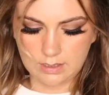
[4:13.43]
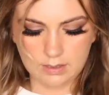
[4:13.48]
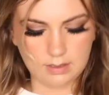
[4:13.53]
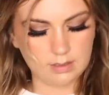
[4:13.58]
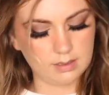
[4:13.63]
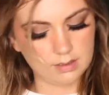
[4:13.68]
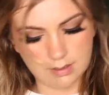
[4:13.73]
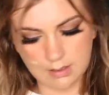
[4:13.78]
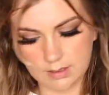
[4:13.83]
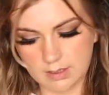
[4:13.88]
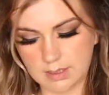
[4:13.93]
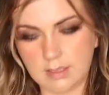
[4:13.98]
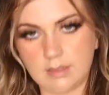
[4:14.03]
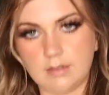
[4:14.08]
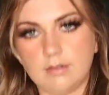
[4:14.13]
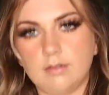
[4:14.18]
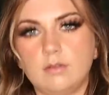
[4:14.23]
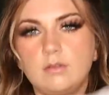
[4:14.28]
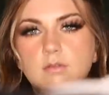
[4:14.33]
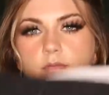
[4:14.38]

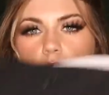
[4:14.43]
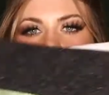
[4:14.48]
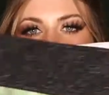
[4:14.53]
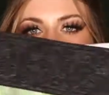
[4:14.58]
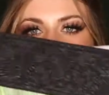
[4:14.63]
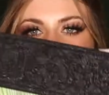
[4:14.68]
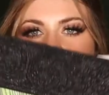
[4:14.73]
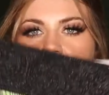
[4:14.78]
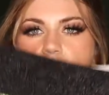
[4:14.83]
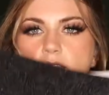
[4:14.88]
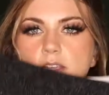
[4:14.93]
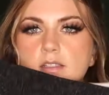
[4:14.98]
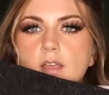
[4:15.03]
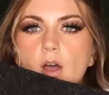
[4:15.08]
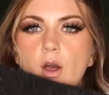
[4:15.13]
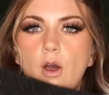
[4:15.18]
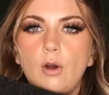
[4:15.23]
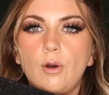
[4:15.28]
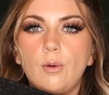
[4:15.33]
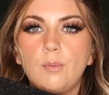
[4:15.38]
it just says
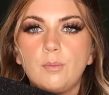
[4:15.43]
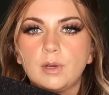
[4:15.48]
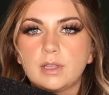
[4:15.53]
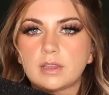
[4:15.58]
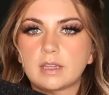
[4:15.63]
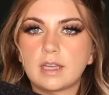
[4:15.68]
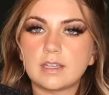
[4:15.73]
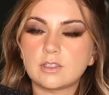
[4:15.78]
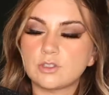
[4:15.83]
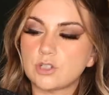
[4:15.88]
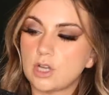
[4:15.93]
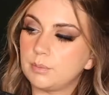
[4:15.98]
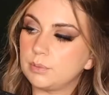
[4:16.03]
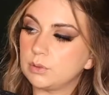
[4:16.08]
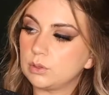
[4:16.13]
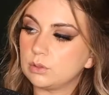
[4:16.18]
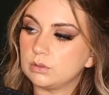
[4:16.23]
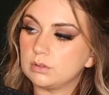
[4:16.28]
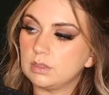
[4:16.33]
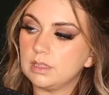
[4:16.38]
home with like
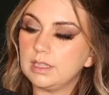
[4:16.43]
tropical